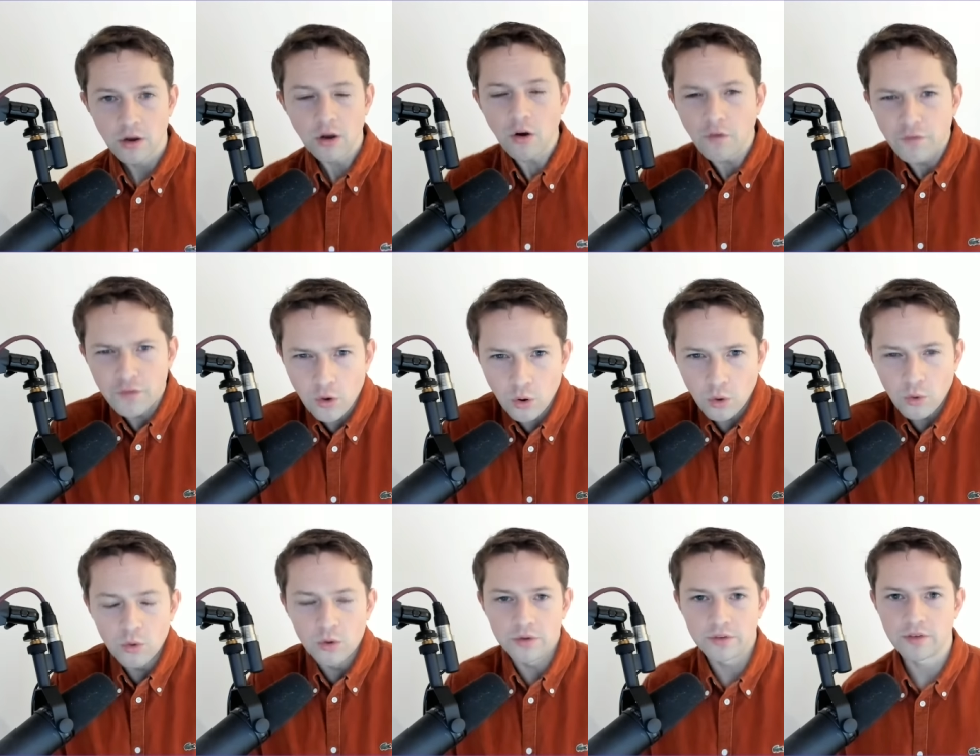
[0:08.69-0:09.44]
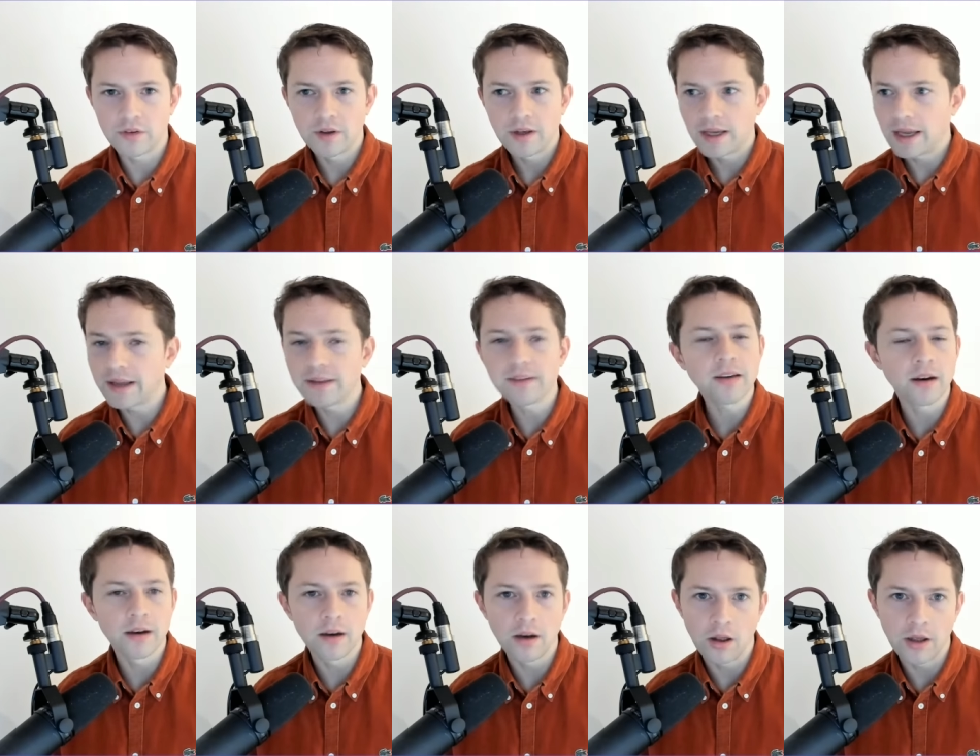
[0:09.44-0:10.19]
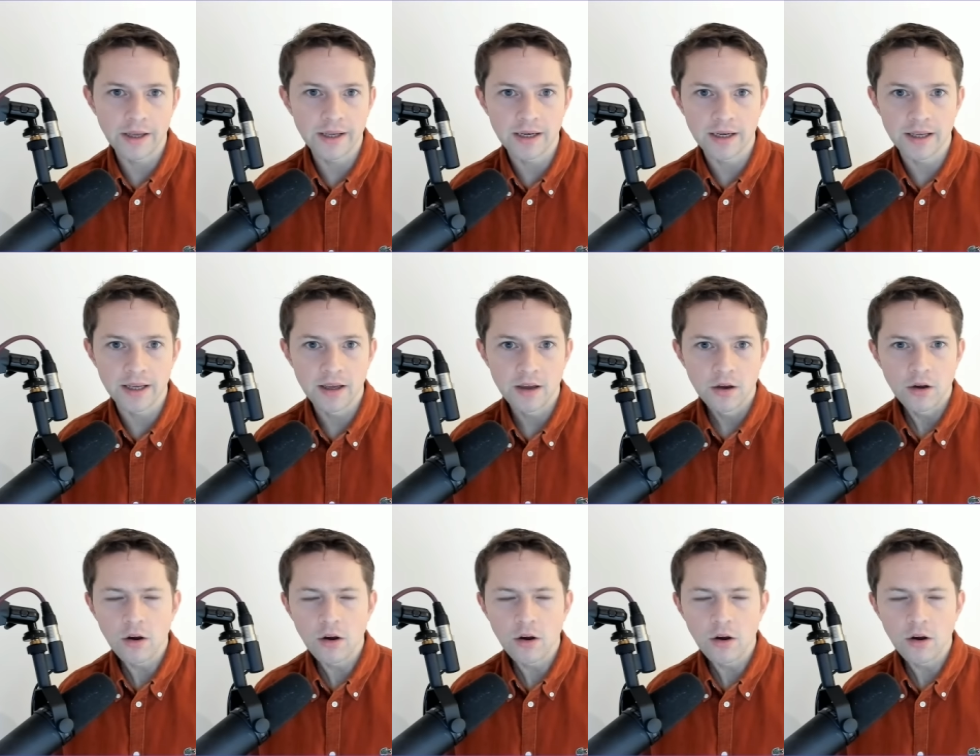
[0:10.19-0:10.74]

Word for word: Of course, it's unlikely.